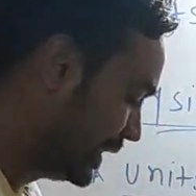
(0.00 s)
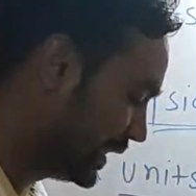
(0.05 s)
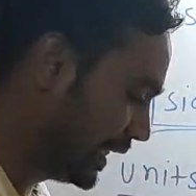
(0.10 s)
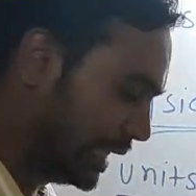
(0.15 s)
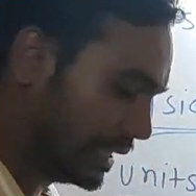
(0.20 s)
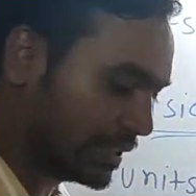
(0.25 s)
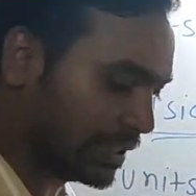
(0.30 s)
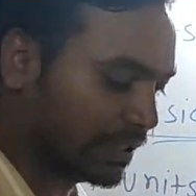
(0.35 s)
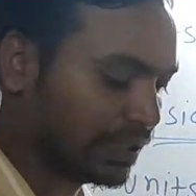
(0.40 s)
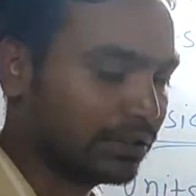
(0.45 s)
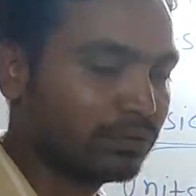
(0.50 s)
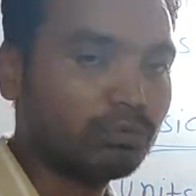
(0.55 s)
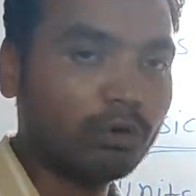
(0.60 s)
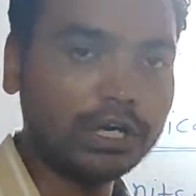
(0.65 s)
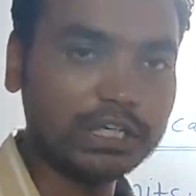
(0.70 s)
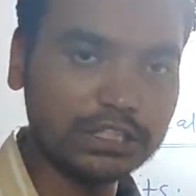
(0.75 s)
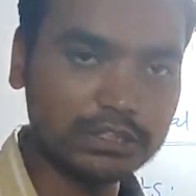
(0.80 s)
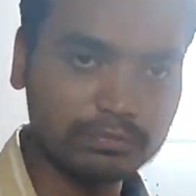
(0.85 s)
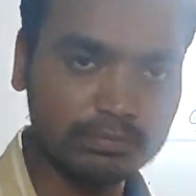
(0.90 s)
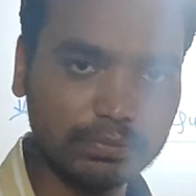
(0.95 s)
intensity.
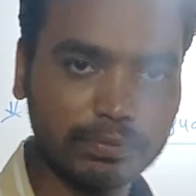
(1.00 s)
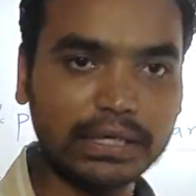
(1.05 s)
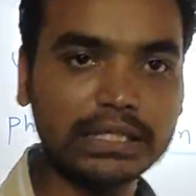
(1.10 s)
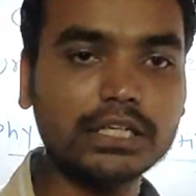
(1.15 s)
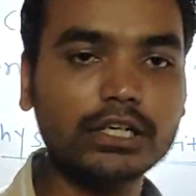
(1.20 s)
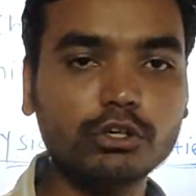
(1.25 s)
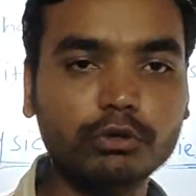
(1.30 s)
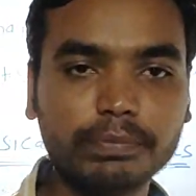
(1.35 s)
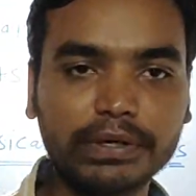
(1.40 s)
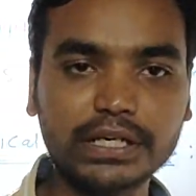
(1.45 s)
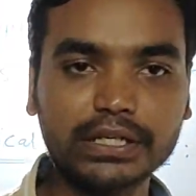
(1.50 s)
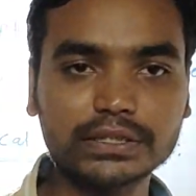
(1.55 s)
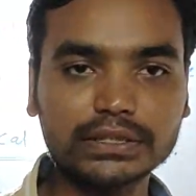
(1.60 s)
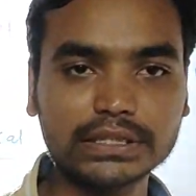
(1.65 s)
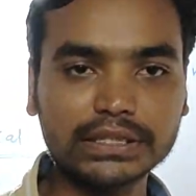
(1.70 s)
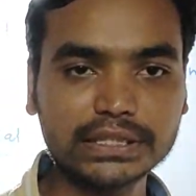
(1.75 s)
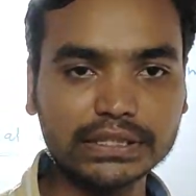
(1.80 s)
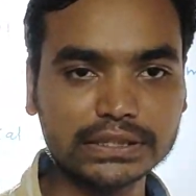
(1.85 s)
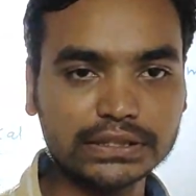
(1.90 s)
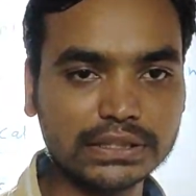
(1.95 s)
What is meant by the luminous
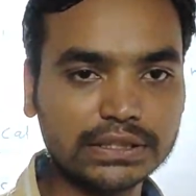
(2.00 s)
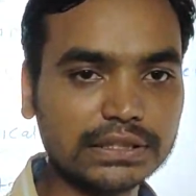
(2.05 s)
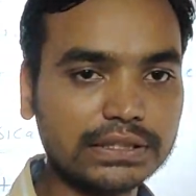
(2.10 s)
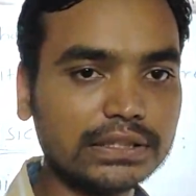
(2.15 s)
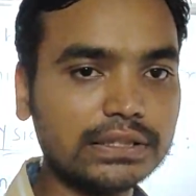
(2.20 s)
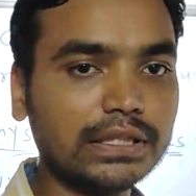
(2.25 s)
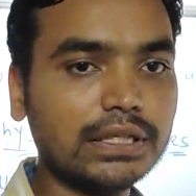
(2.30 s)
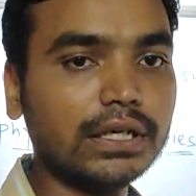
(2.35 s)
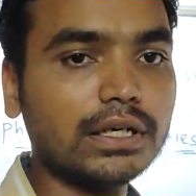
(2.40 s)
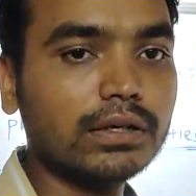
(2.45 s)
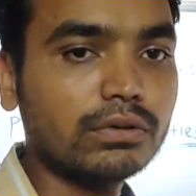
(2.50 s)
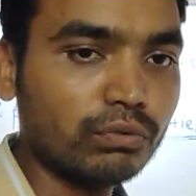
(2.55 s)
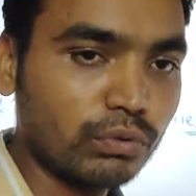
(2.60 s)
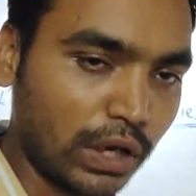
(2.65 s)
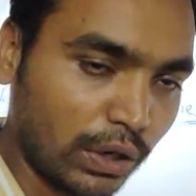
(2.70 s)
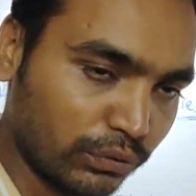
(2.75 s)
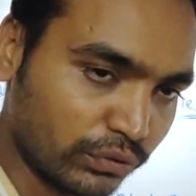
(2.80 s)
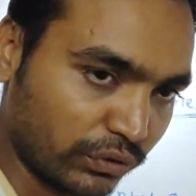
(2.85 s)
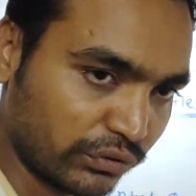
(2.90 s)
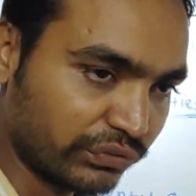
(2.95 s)
intensity?
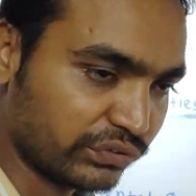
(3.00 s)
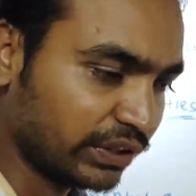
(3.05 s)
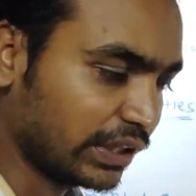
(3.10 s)
We have to